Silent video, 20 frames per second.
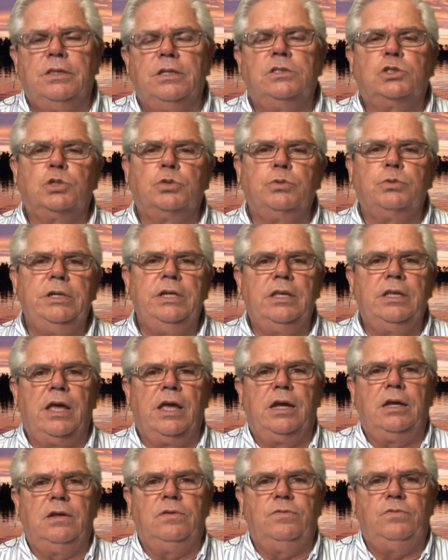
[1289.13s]
The tree
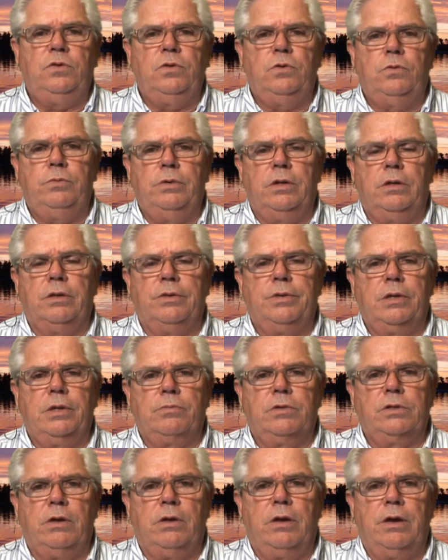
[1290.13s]
line, if you will,
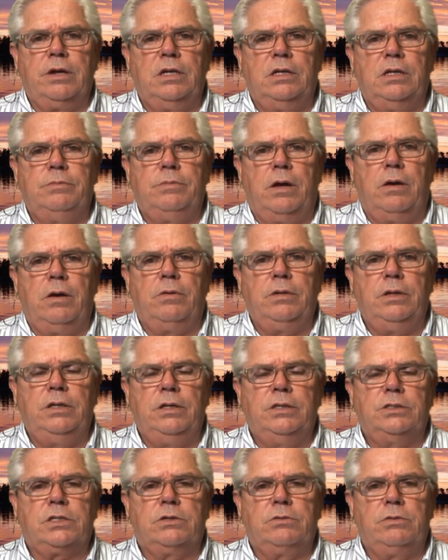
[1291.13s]
that we're talking about
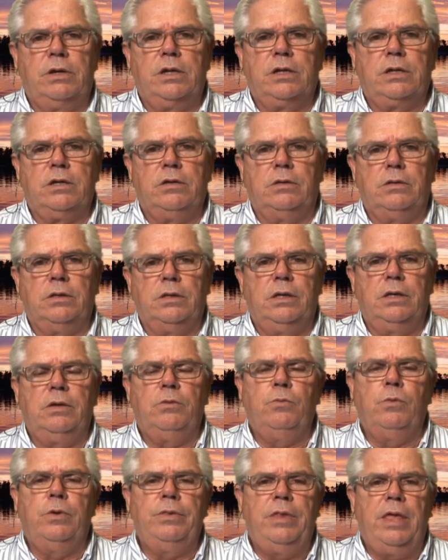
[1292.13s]
is critical.
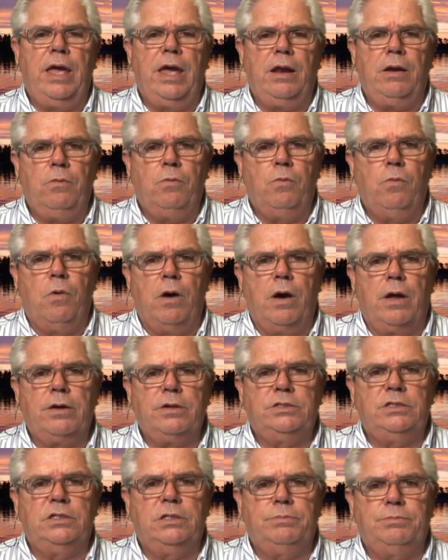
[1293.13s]
When that
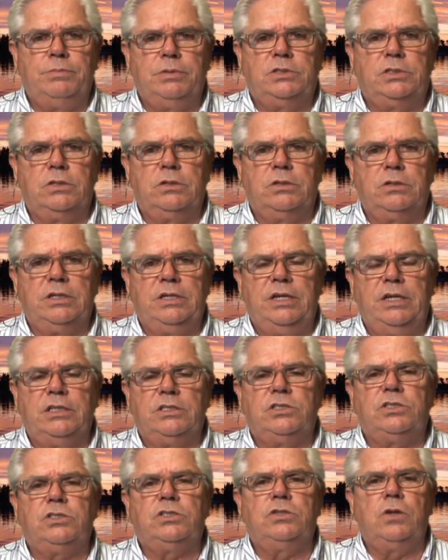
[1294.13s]
water temperature
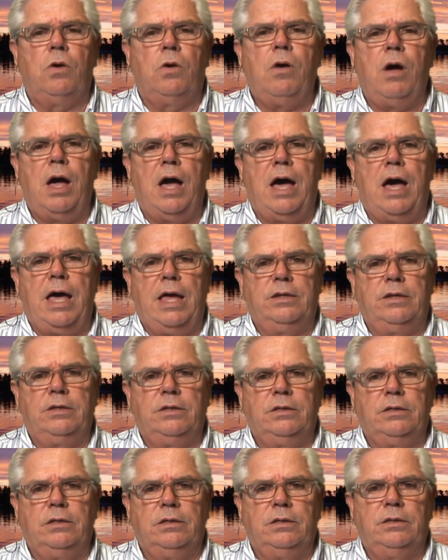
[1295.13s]
gets so hot
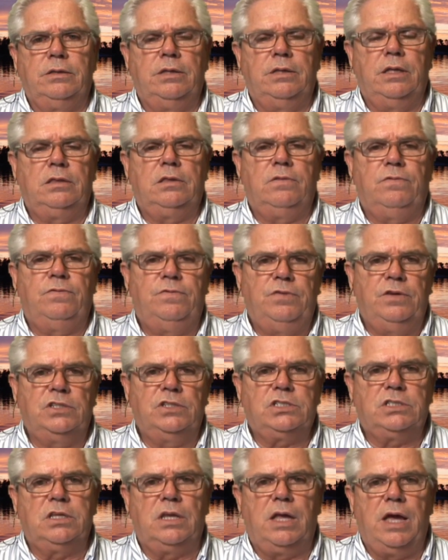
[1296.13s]
that the
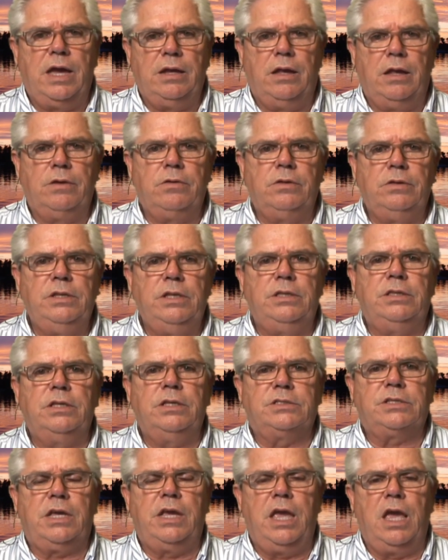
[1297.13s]
fish slide underneath
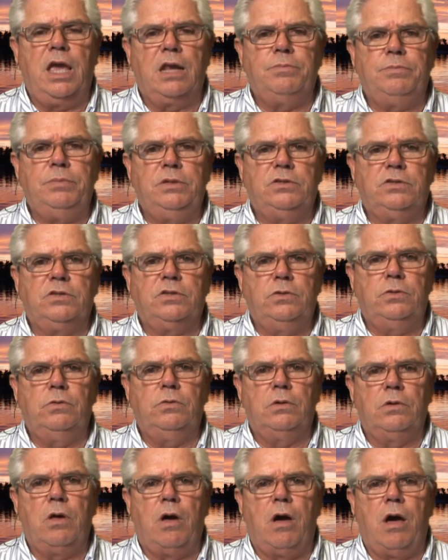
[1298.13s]
this canopy to
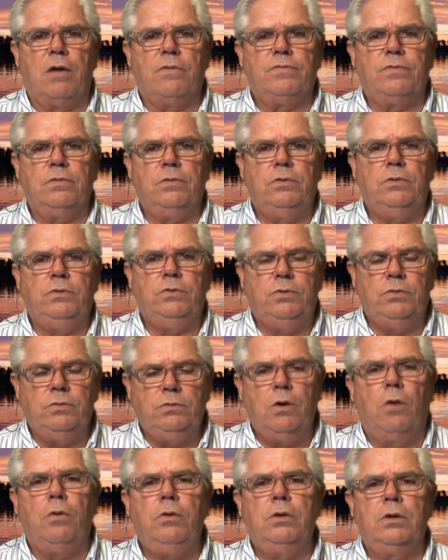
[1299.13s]
cool off, you
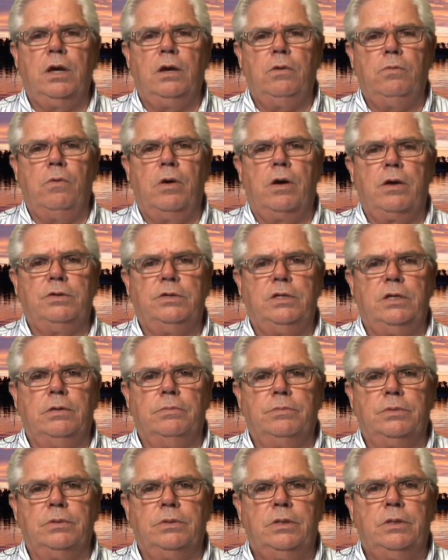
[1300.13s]
know you got water
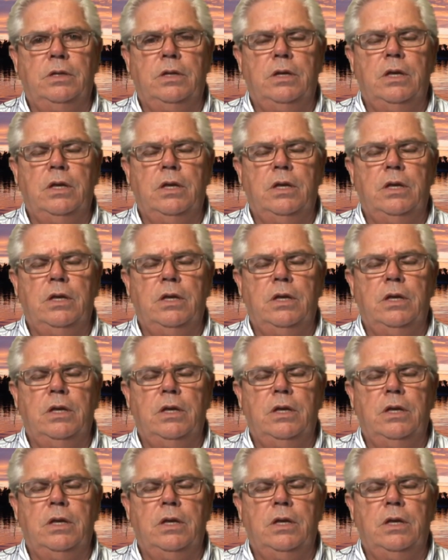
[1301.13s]
temp.